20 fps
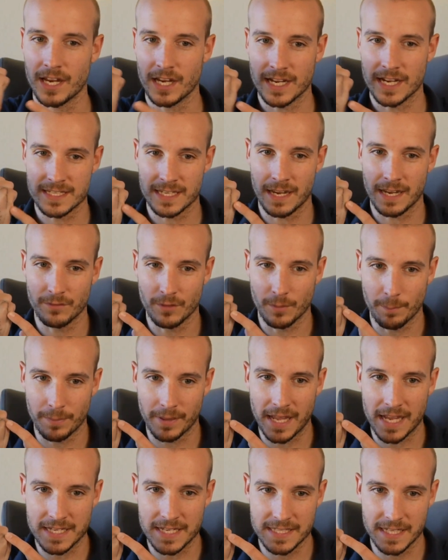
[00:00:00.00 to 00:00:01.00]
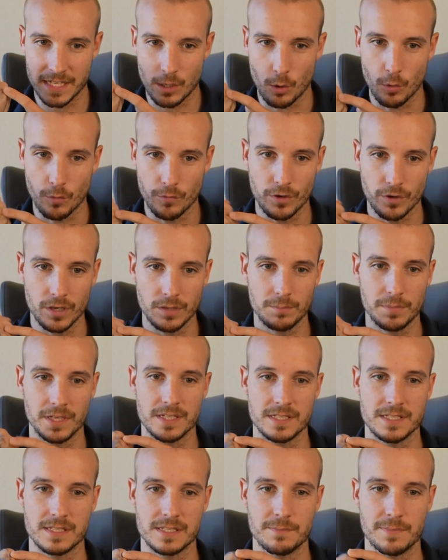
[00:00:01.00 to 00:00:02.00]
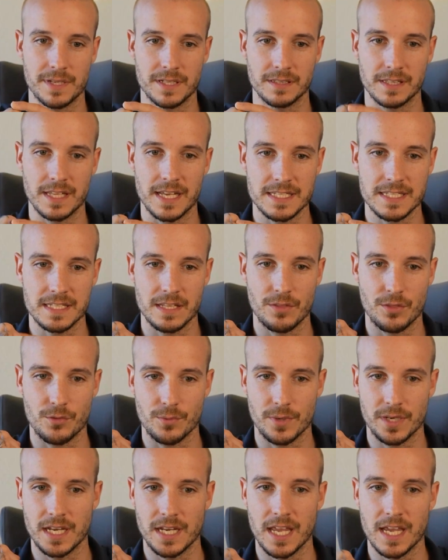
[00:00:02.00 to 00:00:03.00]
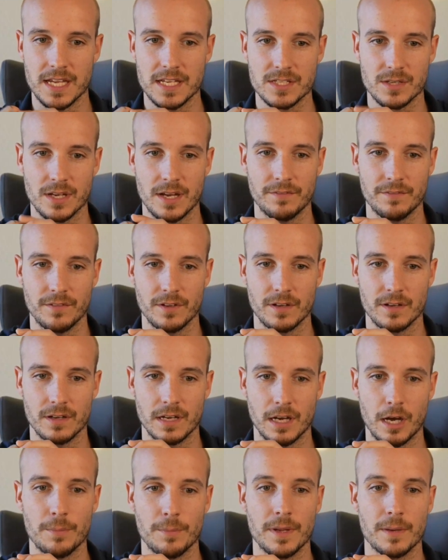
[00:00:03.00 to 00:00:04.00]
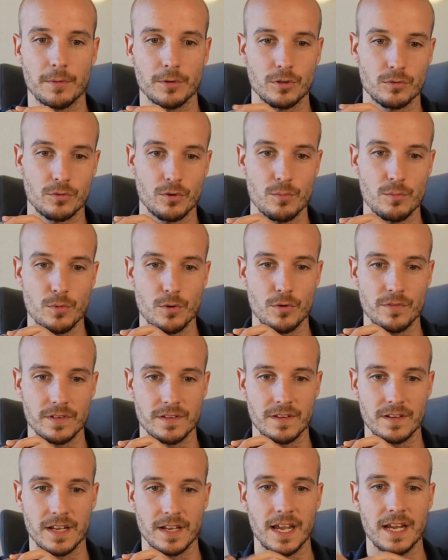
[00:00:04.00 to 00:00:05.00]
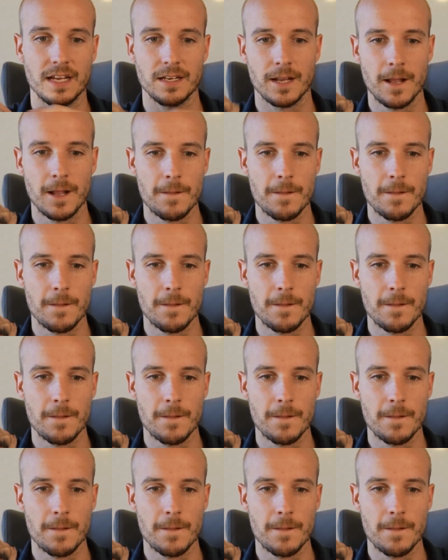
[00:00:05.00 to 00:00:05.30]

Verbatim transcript: I still have the plastic over it because it's been less than three days. So I have to, I'll be able to remove it tonight.